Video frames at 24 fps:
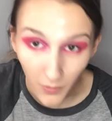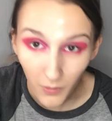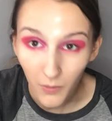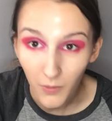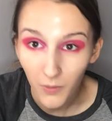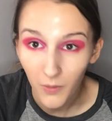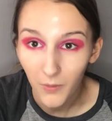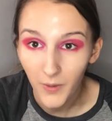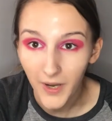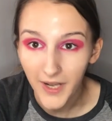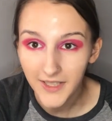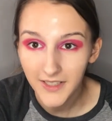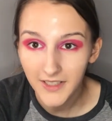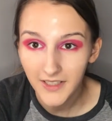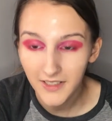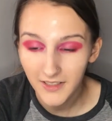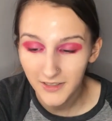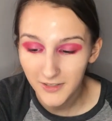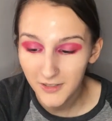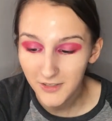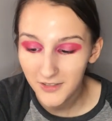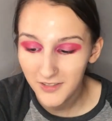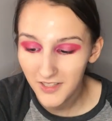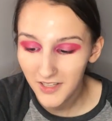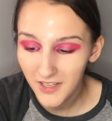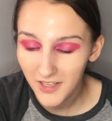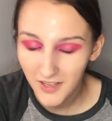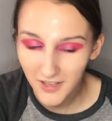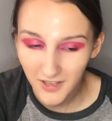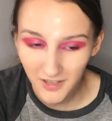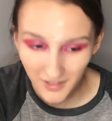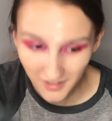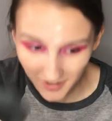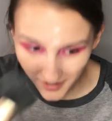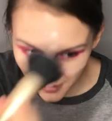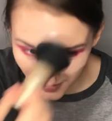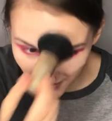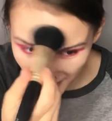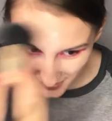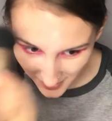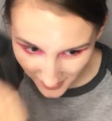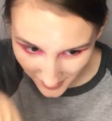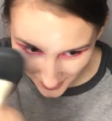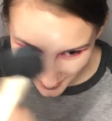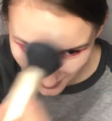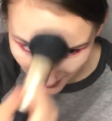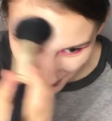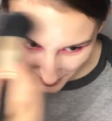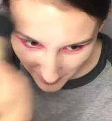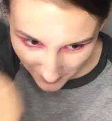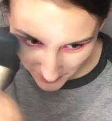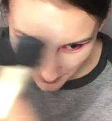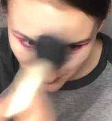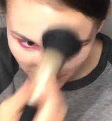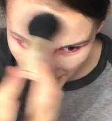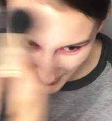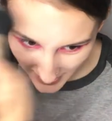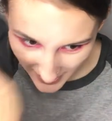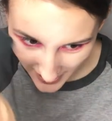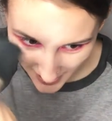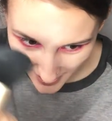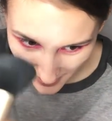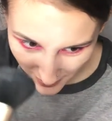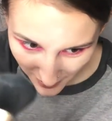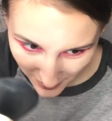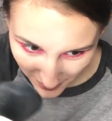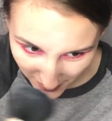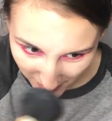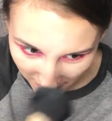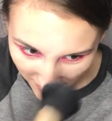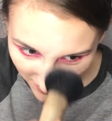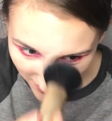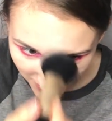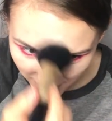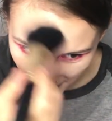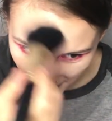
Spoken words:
Oh, why did it just like lump together?